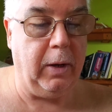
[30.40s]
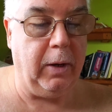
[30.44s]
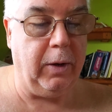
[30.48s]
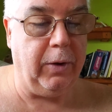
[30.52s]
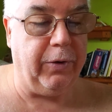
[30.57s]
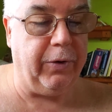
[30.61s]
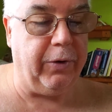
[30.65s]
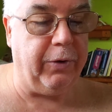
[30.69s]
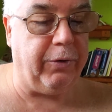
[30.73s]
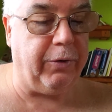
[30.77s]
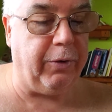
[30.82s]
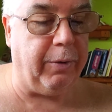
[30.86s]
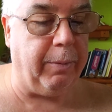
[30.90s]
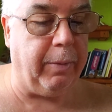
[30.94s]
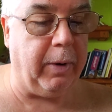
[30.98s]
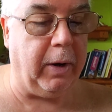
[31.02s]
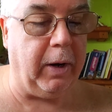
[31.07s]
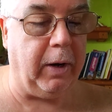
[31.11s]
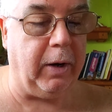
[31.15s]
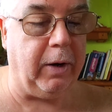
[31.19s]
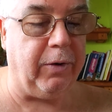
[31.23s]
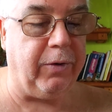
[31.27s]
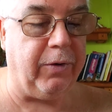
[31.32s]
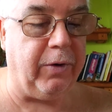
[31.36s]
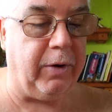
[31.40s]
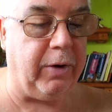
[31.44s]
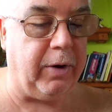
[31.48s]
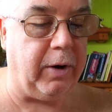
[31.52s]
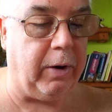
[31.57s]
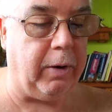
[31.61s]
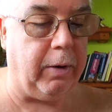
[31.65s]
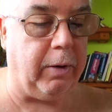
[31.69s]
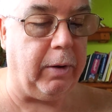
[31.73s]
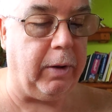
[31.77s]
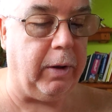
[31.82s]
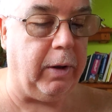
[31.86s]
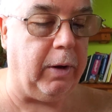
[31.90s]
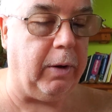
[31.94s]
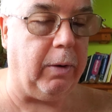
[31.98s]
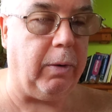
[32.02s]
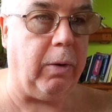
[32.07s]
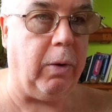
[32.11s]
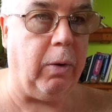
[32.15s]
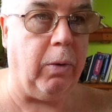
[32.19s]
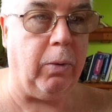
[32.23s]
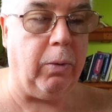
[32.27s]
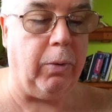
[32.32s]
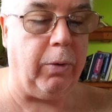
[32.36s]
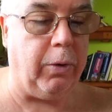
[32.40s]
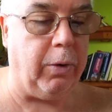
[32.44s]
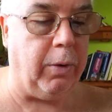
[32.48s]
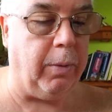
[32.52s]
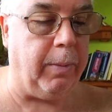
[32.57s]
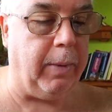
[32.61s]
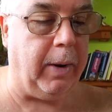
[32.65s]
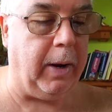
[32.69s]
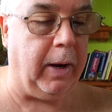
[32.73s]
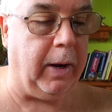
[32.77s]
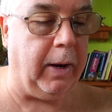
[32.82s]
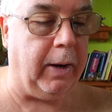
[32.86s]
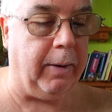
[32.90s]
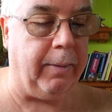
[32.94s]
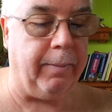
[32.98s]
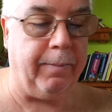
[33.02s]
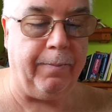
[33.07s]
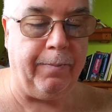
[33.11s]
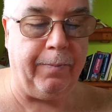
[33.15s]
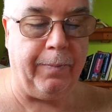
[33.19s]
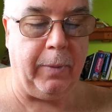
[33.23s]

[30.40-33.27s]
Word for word: Since your mind is entirely your own domain,